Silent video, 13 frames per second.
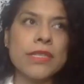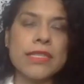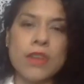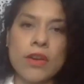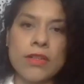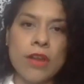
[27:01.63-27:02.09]

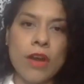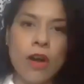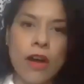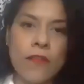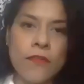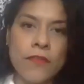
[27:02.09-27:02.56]
starts
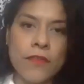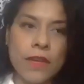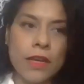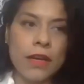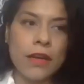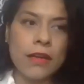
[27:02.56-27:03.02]
off,
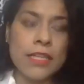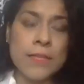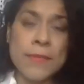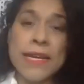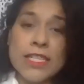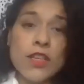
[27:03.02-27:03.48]

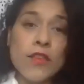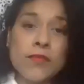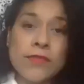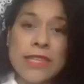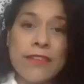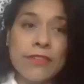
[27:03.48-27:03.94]
especially if
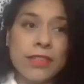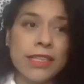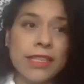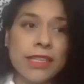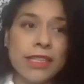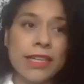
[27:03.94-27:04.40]
you've never
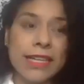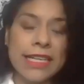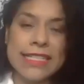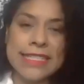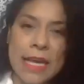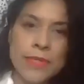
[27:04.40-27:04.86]
done
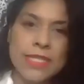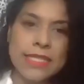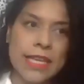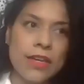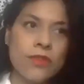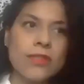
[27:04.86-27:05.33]
any type of
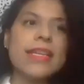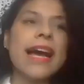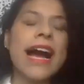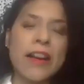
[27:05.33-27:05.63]
sales,